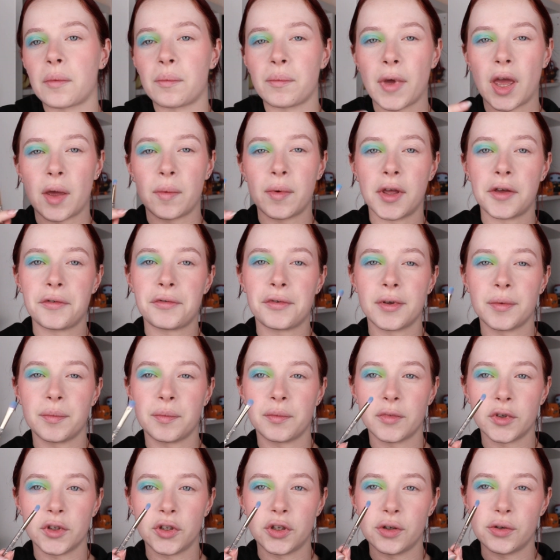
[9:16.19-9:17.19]
Maybe if I
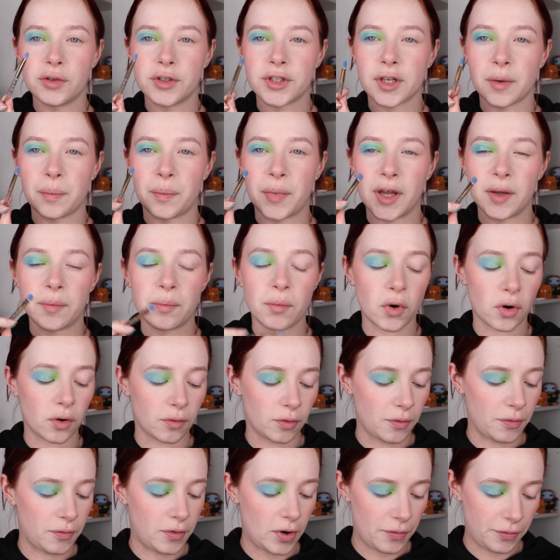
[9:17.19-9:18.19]
use a bit more of
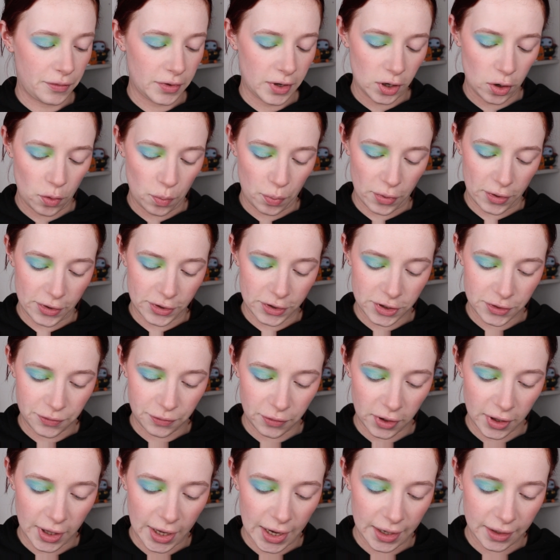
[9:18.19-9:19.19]
a fluffier brush
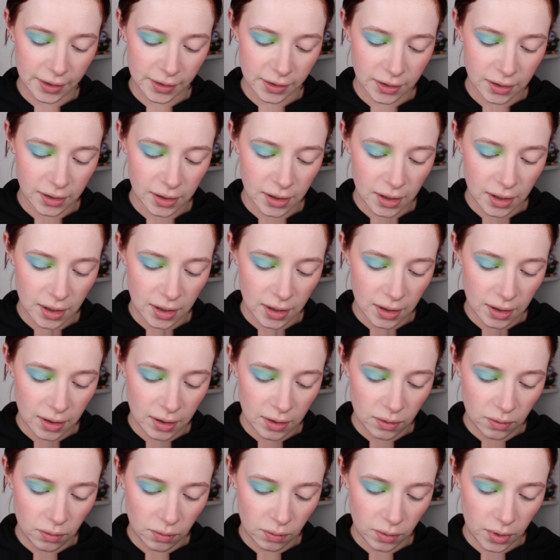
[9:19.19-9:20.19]
for that,
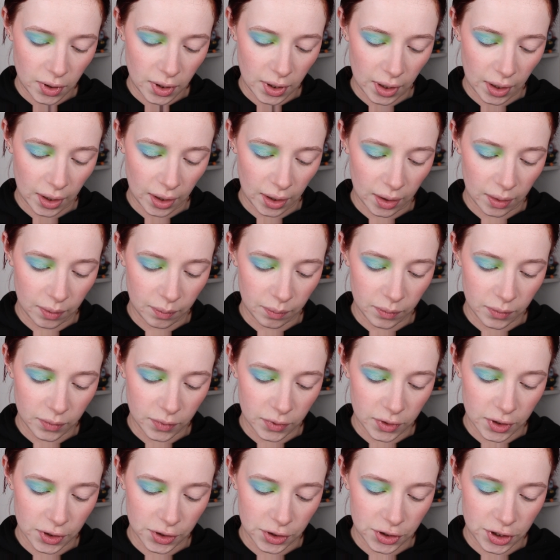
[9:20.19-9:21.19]

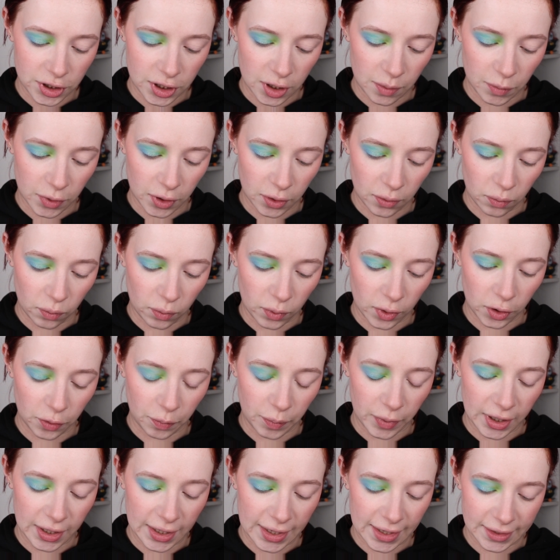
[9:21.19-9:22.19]
the shimmer will
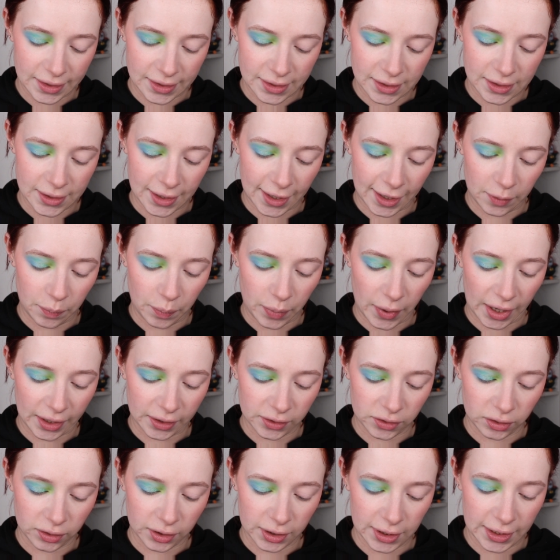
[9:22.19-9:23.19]
be less tight
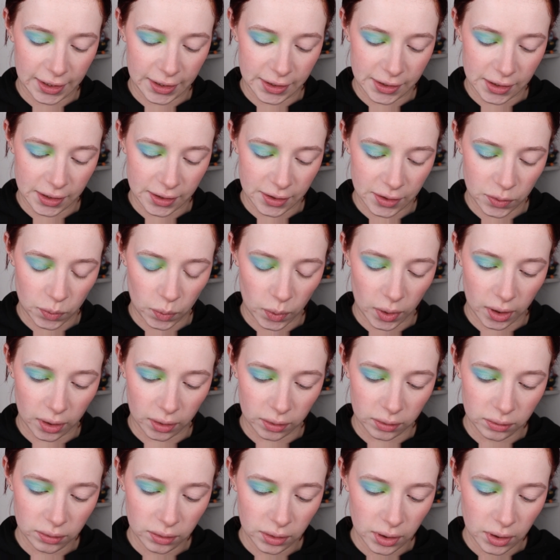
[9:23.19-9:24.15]
packed on the lid as well.